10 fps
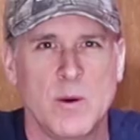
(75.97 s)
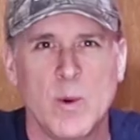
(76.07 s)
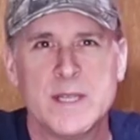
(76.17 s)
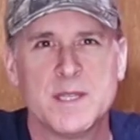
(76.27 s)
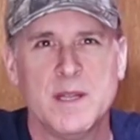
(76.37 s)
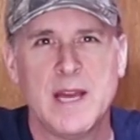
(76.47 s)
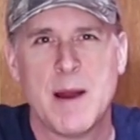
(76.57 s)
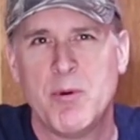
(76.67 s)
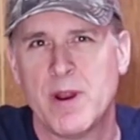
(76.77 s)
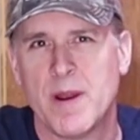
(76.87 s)
Recently, I
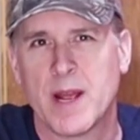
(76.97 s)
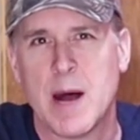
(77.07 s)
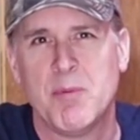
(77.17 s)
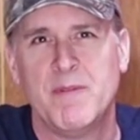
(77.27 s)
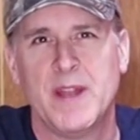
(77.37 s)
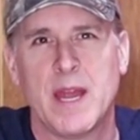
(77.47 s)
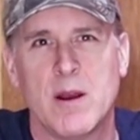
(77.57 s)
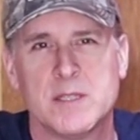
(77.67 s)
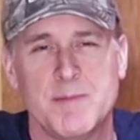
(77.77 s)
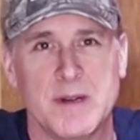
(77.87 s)
put out a couple
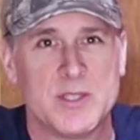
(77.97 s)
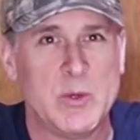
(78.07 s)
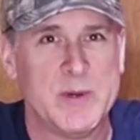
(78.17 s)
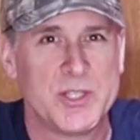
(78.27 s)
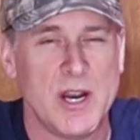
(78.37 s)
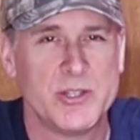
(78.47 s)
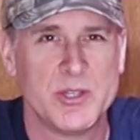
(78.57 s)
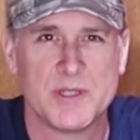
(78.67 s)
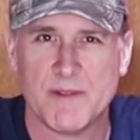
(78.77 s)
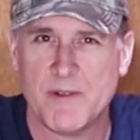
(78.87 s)
videos about
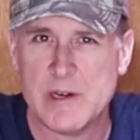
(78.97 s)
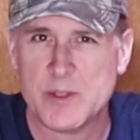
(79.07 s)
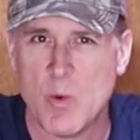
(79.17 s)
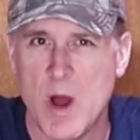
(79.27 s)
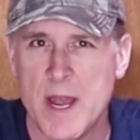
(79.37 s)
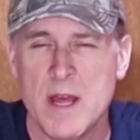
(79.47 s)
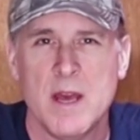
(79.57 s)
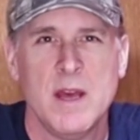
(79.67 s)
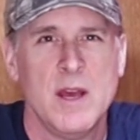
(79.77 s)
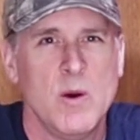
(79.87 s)
superchargers. The first one
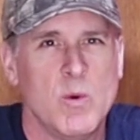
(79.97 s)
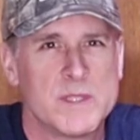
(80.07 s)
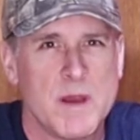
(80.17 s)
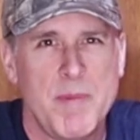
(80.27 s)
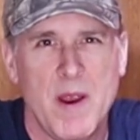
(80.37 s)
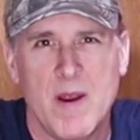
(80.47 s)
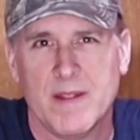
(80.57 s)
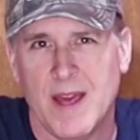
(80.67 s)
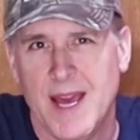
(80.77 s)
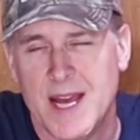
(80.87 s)
was comparing
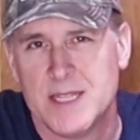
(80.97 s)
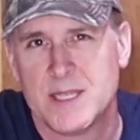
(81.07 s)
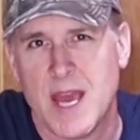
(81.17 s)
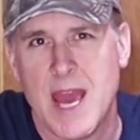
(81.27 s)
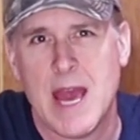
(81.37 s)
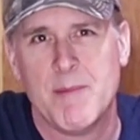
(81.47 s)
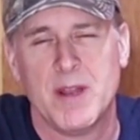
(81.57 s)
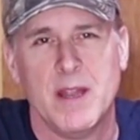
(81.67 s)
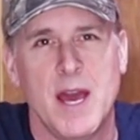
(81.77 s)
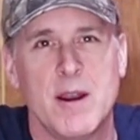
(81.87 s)
the heads, cam,
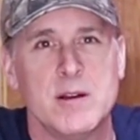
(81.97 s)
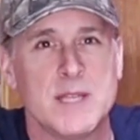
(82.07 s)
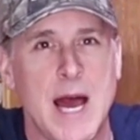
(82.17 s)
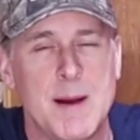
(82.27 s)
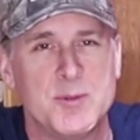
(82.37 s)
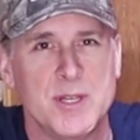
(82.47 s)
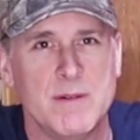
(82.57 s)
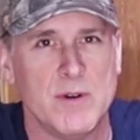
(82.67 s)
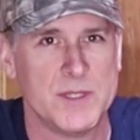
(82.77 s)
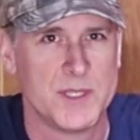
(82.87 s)
and headers
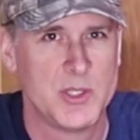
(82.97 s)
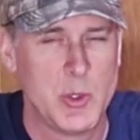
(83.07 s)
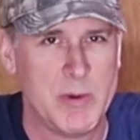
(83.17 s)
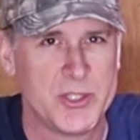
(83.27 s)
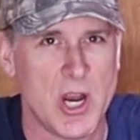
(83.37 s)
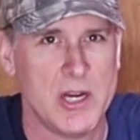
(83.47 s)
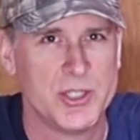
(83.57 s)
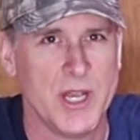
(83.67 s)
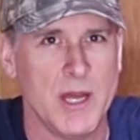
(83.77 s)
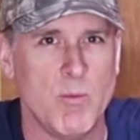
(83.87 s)
option versus
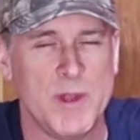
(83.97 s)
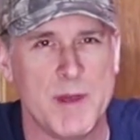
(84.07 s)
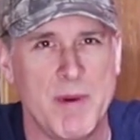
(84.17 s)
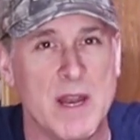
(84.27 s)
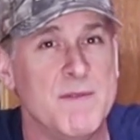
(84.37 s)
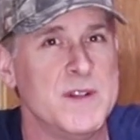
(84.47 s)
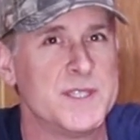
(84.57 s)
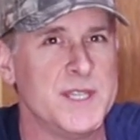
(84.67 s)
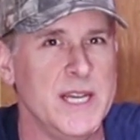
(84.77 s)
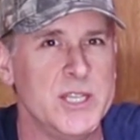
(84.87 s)
supercharging and what the benefits
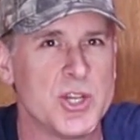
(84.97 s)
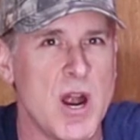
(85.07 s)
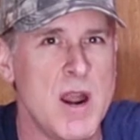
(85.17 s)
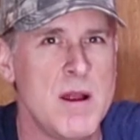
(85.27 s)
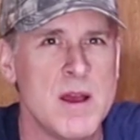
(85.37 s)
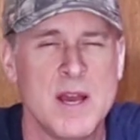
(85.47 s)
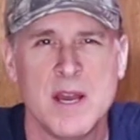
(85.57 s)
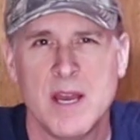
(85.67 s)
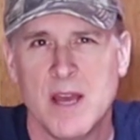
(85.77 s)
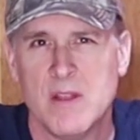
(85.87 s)
to each are.
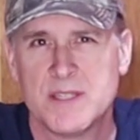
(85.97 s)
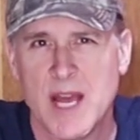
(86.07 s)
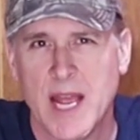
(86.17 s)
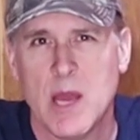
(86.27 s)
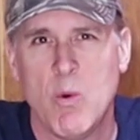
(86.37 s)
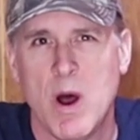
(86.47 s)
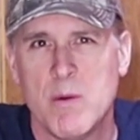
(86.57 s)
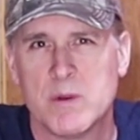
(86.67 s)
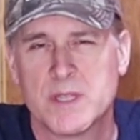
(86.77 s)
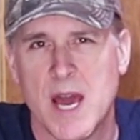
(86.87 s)
And the second
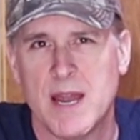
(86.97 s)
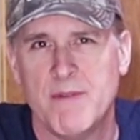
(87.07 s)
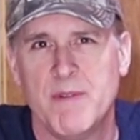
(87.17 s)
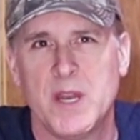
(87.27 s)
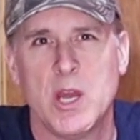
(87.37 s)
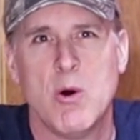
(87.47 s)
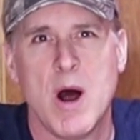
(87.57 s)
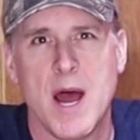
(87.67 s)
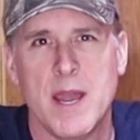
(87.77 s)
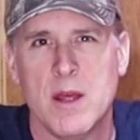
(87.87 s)
one was kind of a video
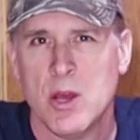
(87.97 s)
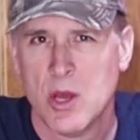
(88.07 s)
on